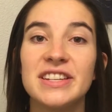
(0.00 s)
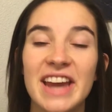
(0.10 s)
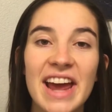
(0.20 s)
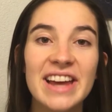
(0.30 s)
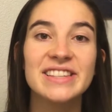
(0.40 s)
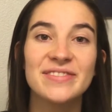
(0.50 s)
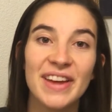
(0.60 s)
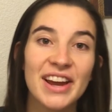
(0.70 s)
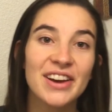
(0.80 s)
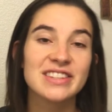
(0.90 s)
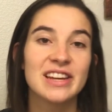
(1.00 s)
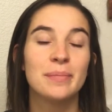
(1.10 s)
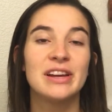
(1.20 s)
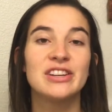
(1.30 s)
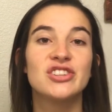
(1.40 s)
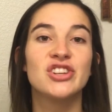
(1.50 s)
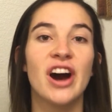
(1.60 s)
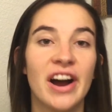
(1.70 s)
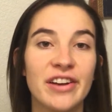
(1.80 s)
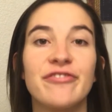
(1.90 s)
Today's video is going to be
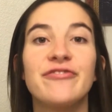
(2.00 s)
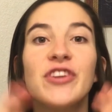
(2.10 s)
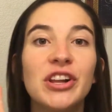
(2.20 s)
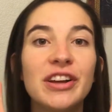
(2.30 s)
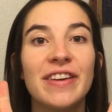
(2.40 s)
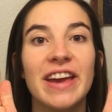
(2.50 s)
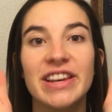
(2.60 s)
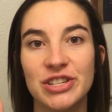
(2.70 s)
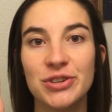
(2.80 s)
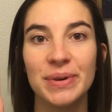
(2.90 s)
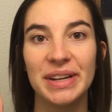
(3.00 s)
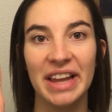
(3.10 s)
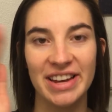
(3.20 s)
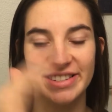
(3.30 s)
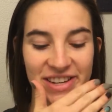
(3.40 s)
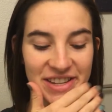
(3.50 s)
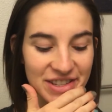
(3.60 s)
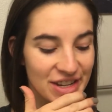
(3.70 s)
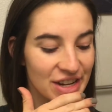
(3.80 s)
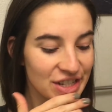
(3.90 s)
chock full of history
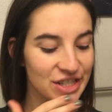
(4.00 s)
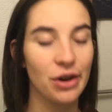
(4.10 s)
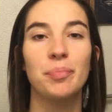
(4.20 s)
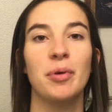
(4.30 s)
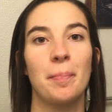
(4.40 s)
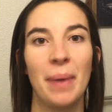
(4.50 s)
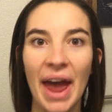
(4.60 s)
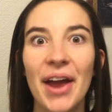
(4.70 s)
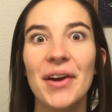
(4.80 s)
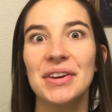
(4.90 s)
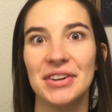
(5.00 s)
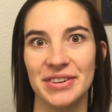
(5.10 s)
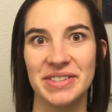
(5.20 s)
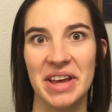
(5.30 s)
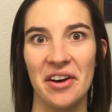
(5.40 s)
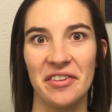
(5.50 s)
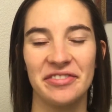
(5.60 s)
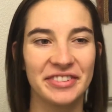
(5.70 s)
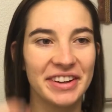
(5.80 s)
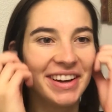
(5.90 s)
lessons, so prepare yourself.
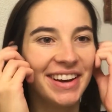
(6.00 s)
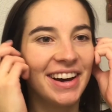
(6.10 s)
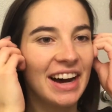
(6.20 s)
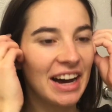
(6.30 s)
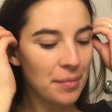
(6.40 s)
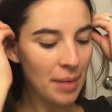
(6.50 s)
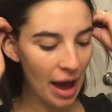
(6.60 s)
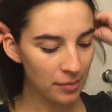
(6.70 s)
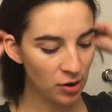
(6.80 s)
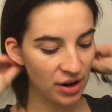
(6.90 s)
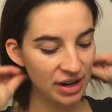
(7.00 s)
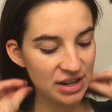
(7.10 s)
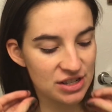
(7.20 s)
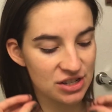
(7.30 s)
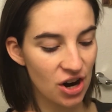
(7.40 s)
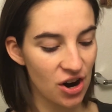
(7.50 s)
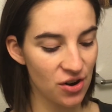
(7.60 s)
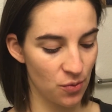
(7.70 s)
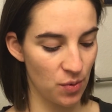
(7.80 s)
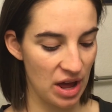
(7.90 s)
I'm going to
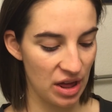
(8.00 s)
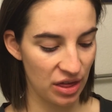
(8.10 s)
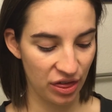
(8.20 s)
start with